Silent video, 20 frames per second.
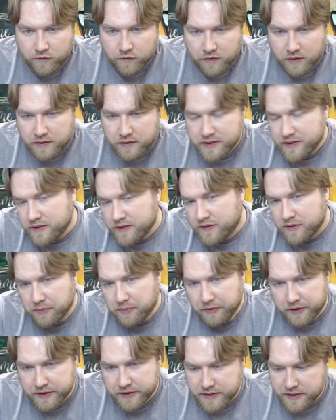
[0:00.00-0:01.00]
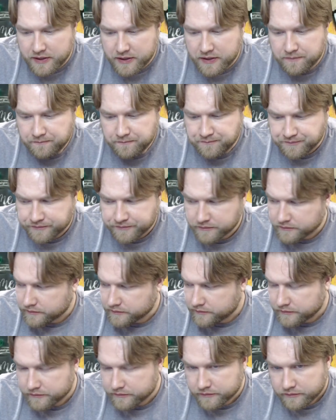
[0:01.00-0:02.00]
This is similar to the
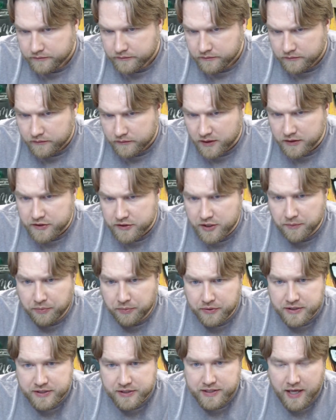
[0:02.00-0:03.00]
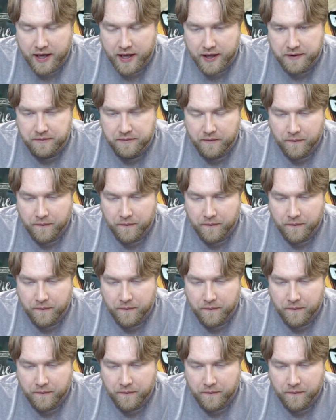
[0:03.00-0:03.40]
chip we just had.